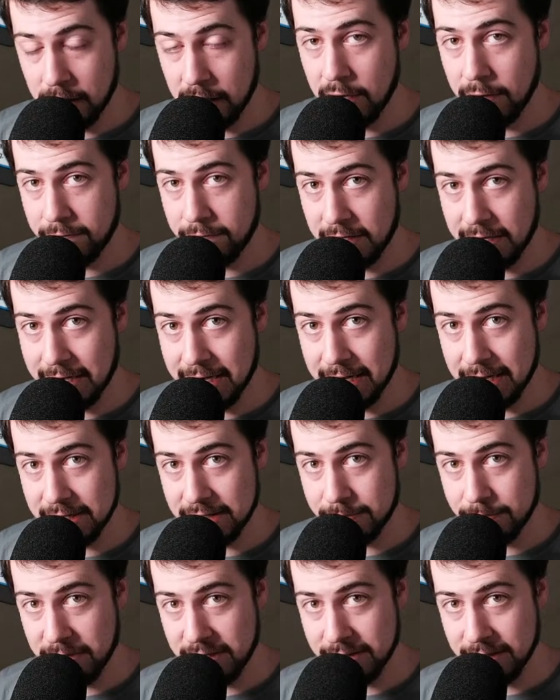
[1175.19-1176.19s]
enough to
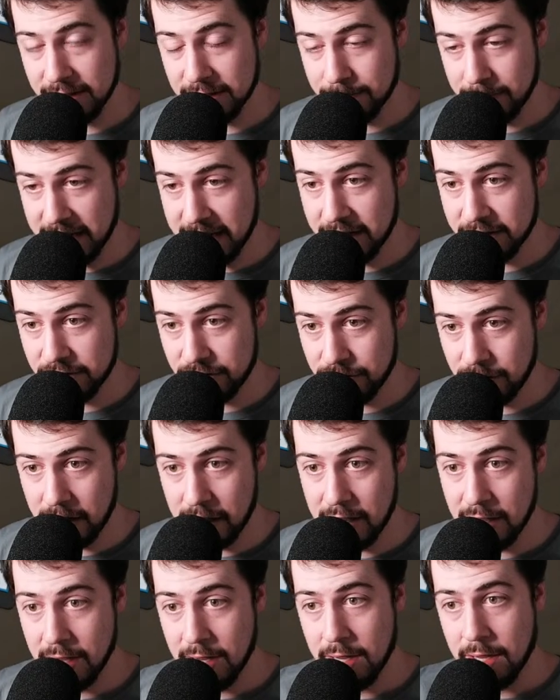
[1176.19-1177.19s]
cast Mizzix's
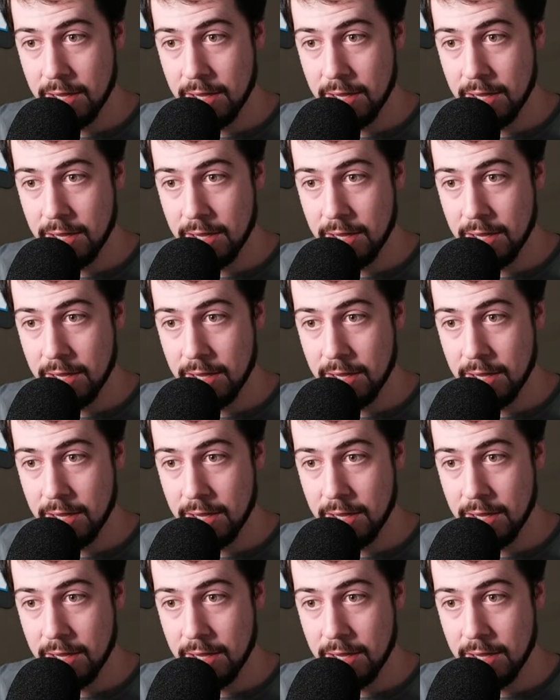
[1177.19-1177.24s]
Mastery,